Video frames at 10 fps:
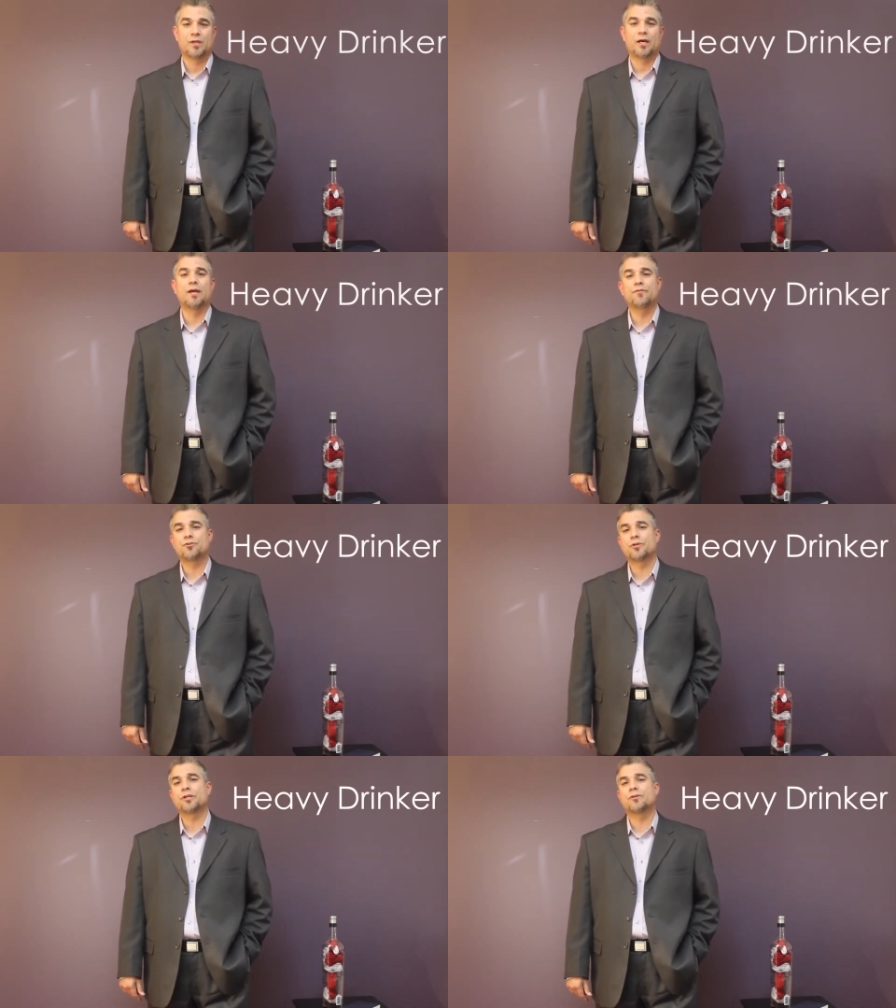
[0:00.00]
A heavy
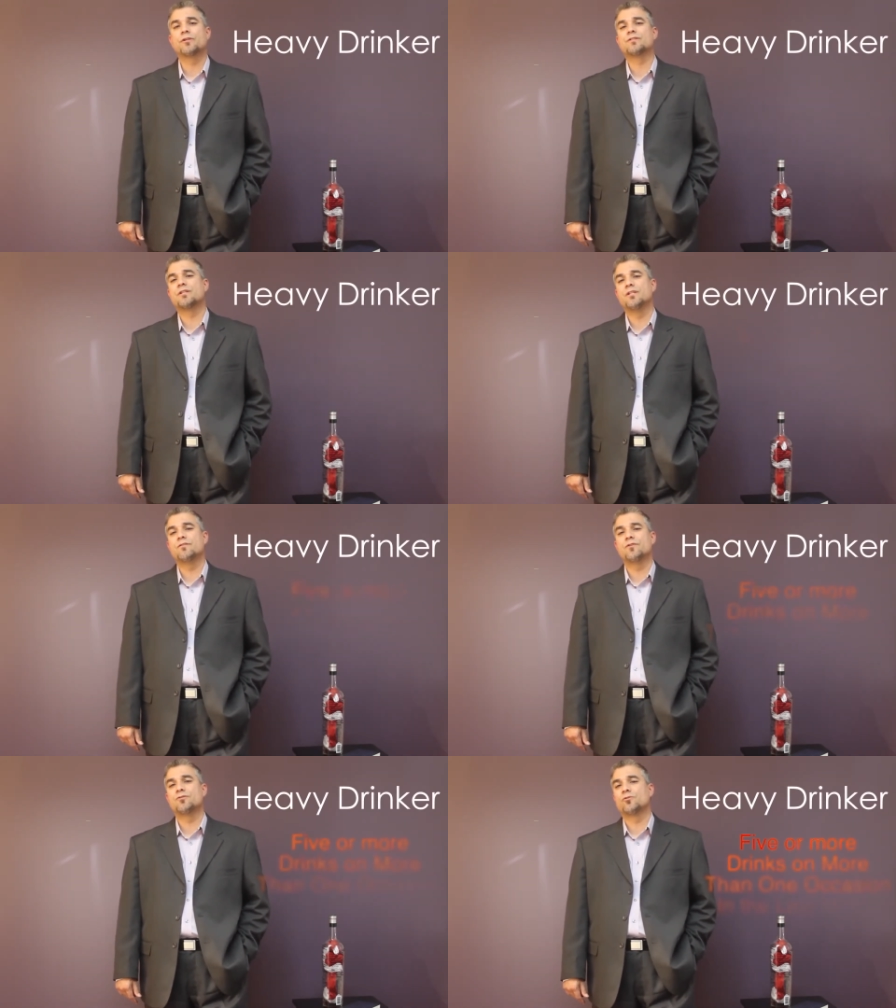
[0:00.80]
drinker is an
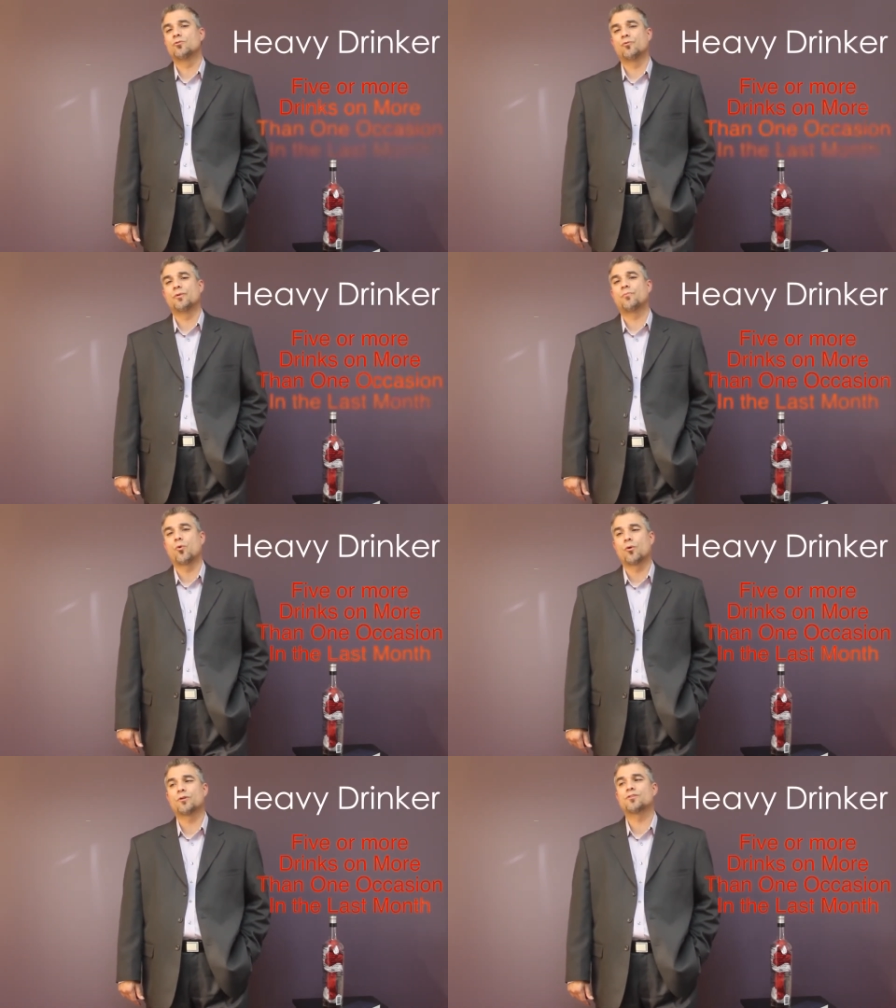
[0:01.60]
individual who
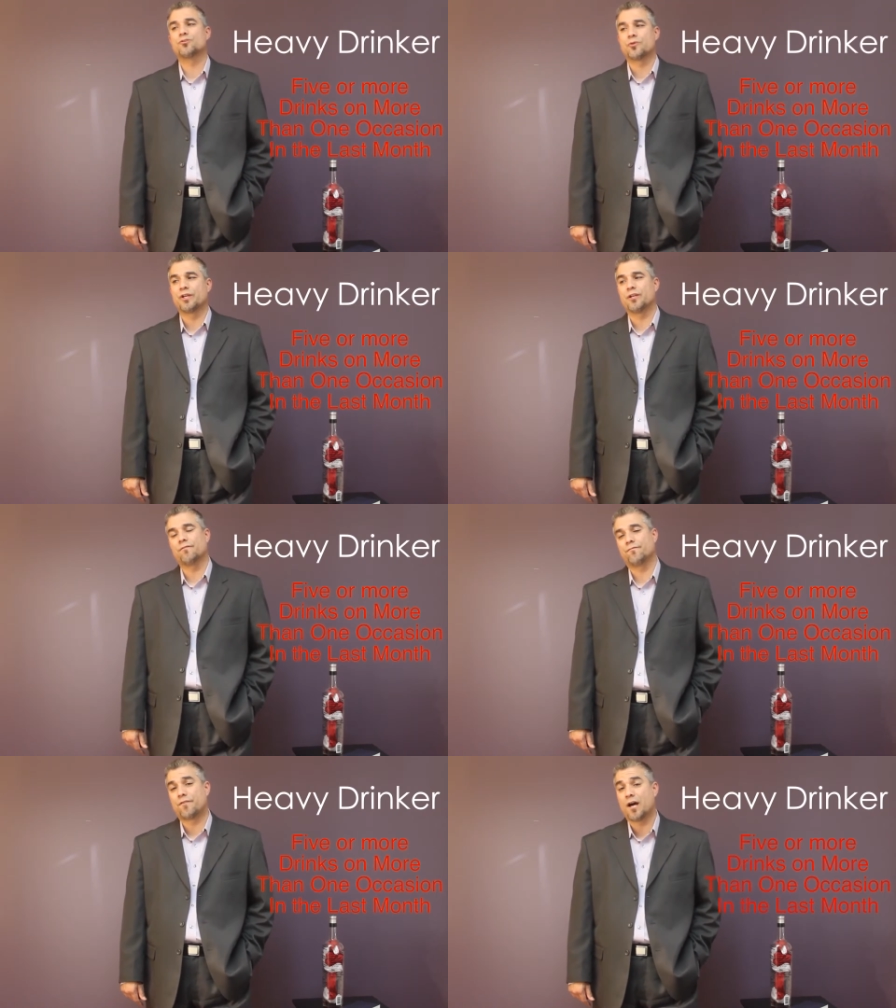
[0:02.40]
reports
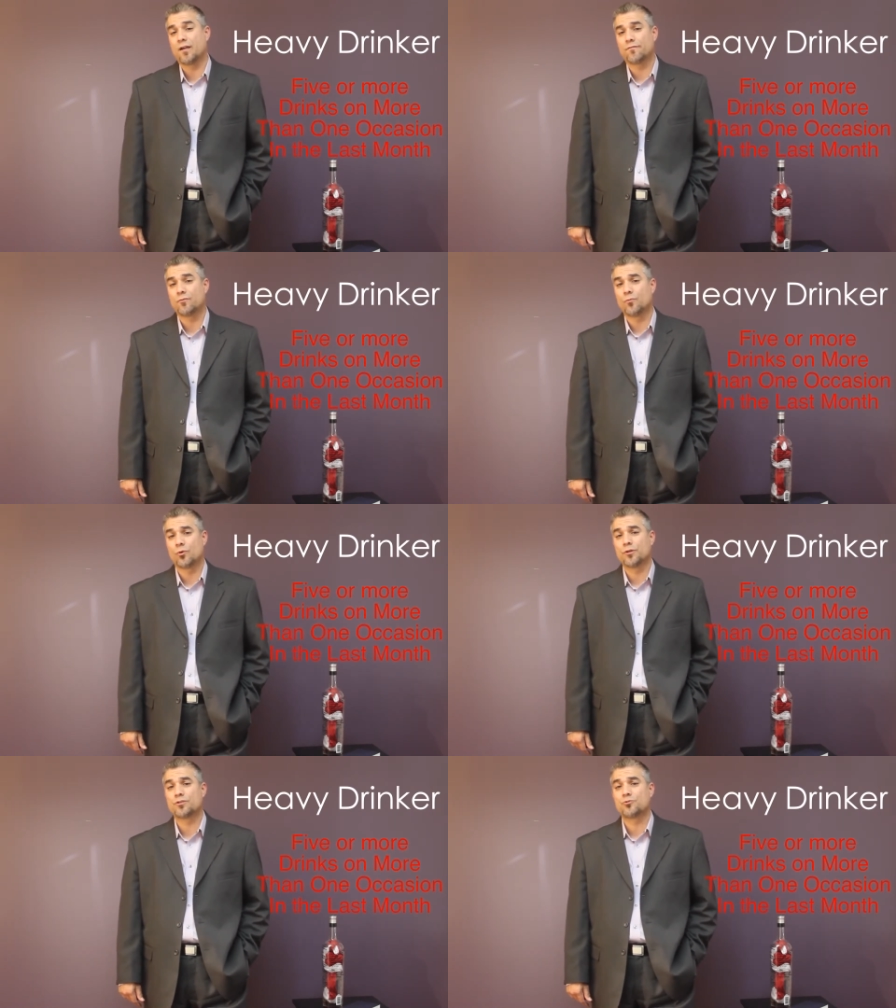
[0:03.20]
drinking 5 or
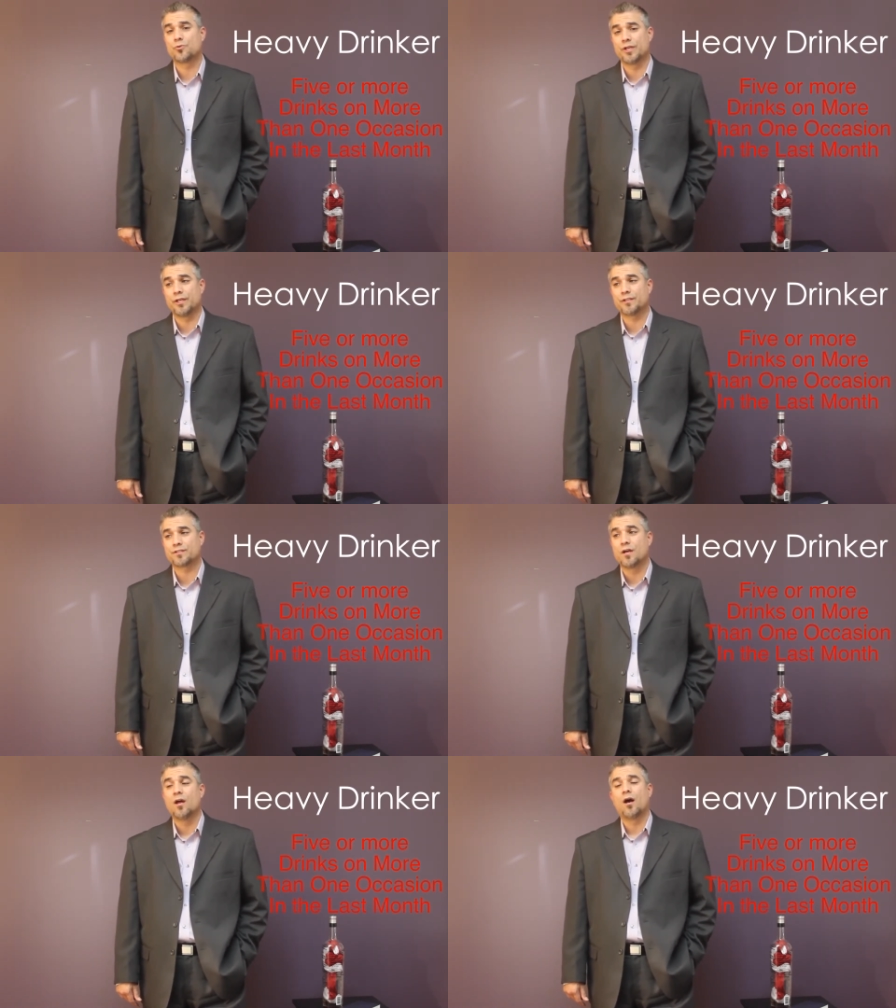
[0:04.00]
more
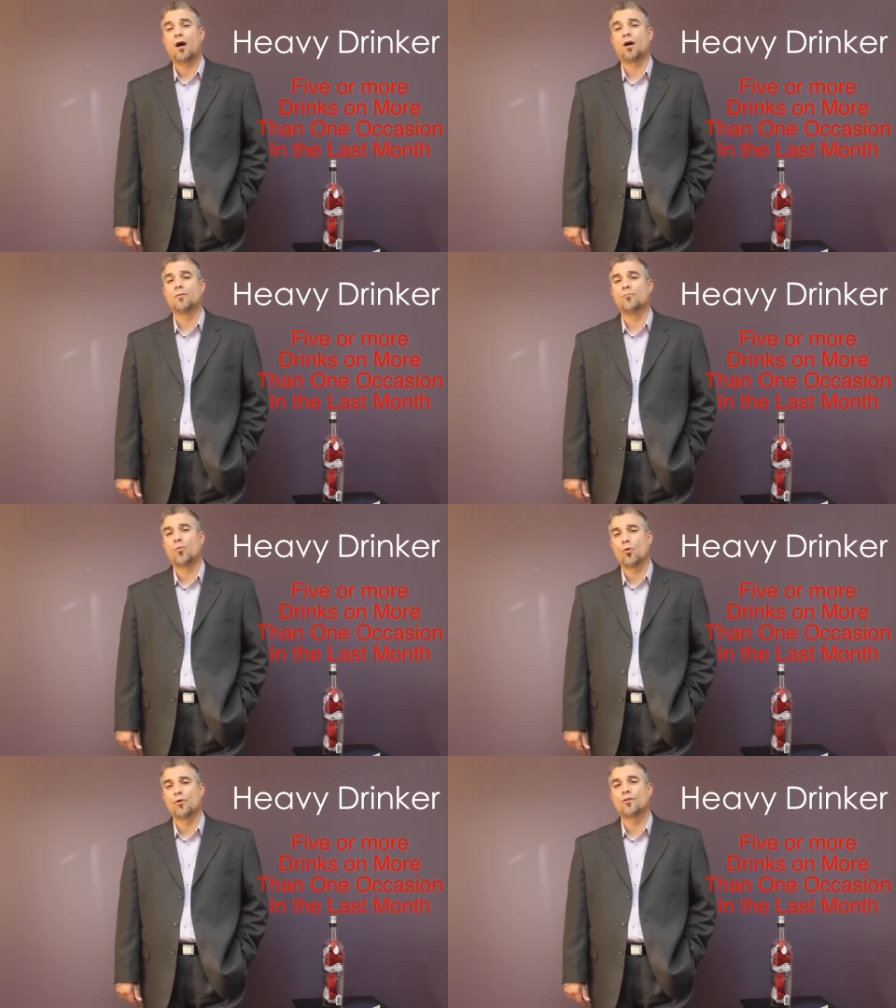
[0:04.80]
drinks on
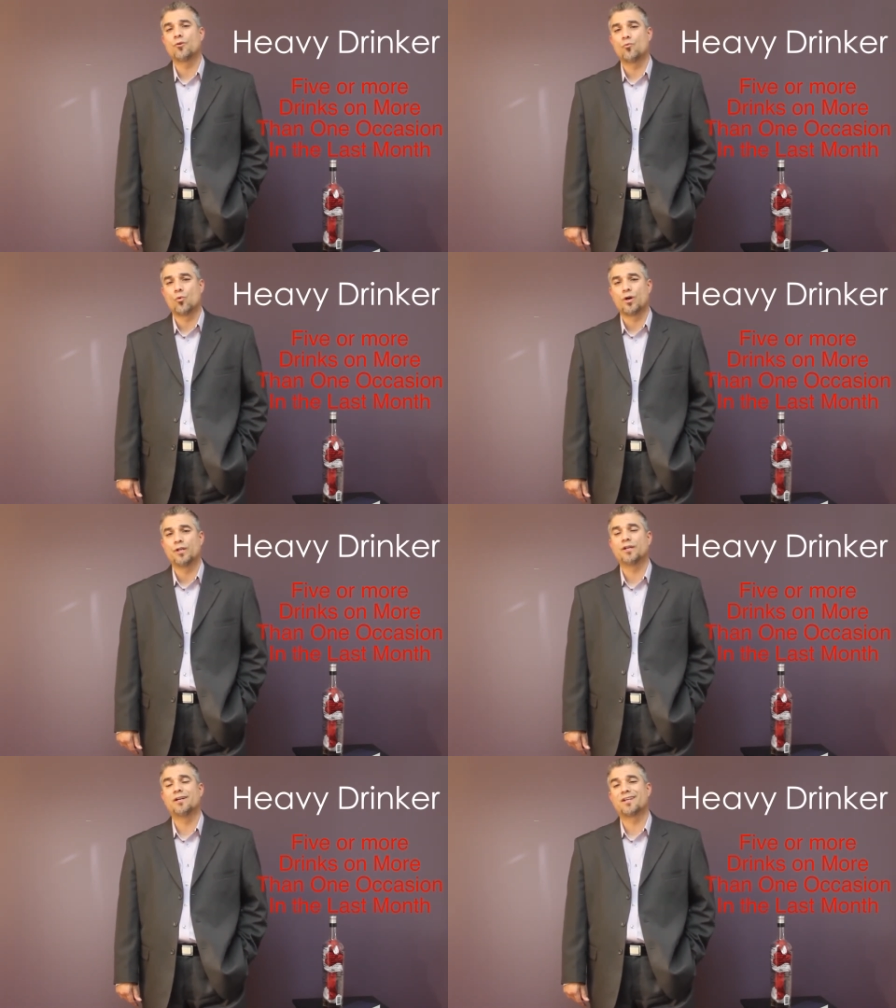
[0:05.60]
more than
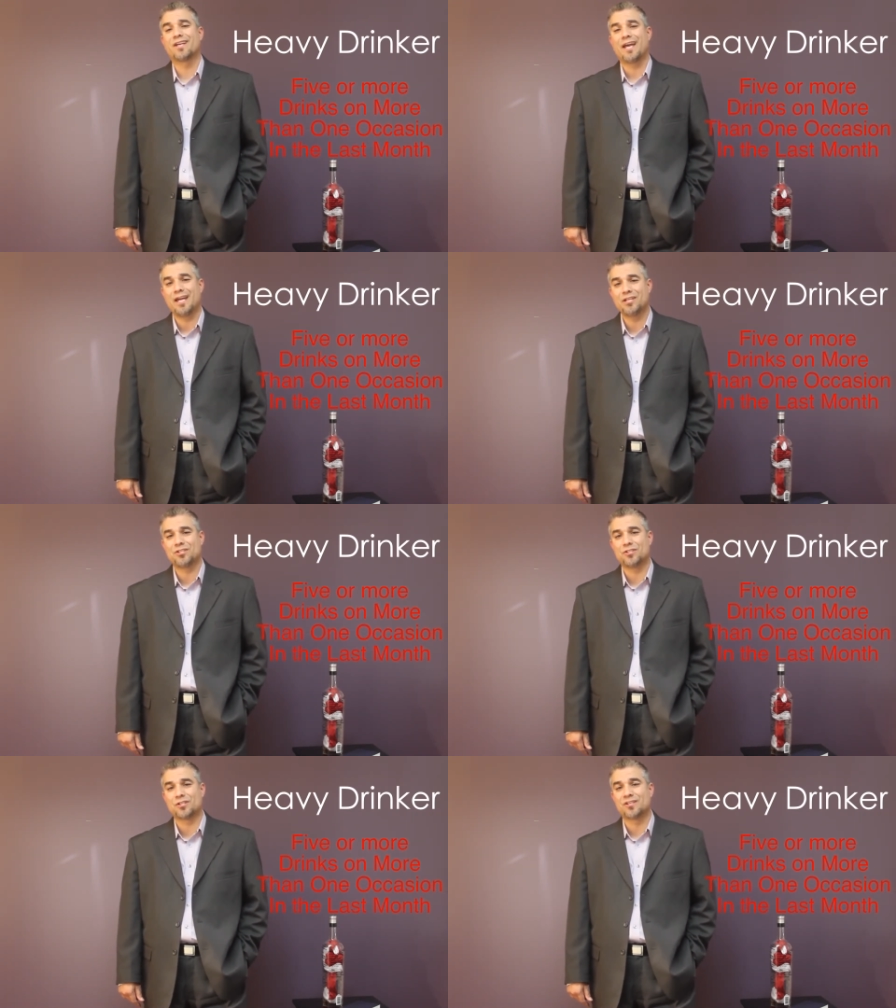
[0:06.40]
one
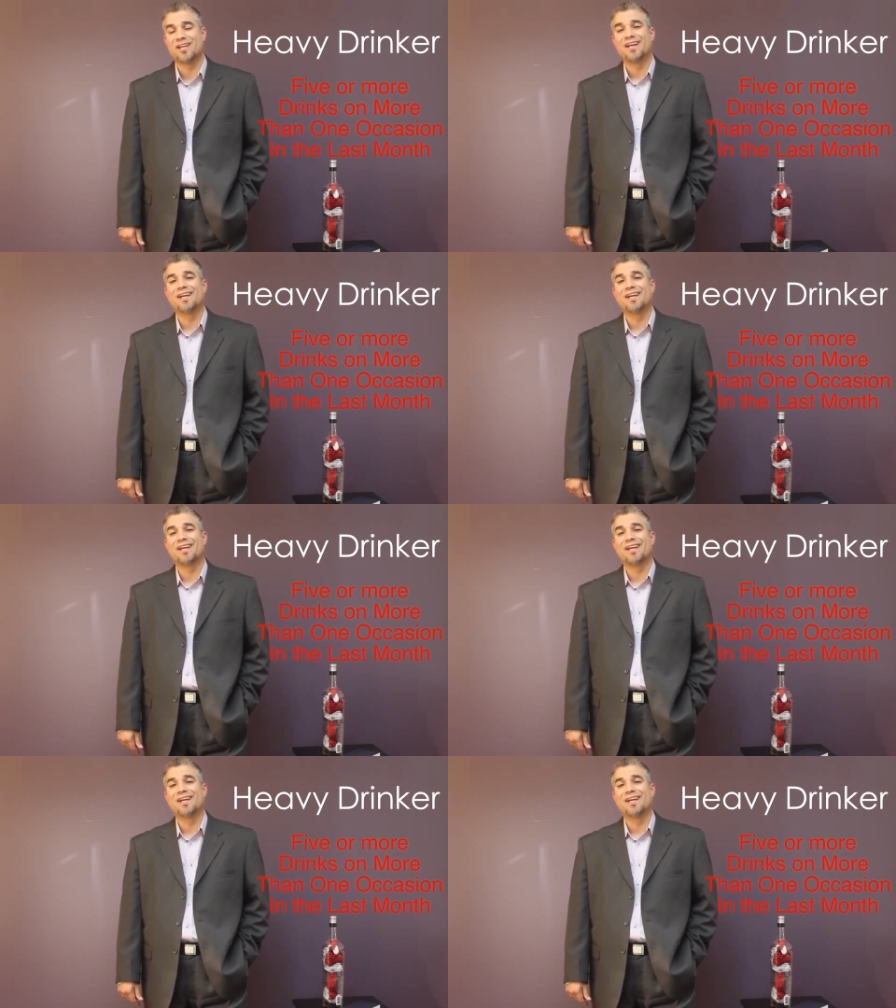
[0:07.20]
occasion